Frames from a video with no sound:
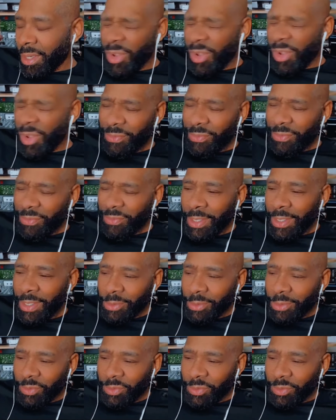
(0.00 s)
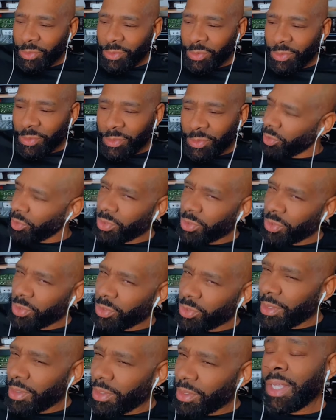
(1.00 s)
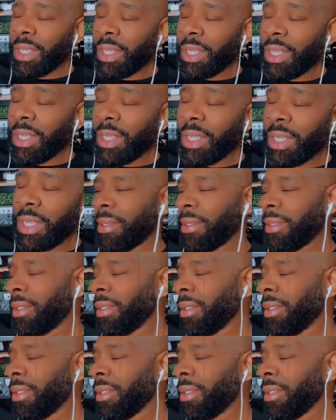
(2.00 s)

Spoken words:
Oh, everything was fine. Are you sure? Yeah.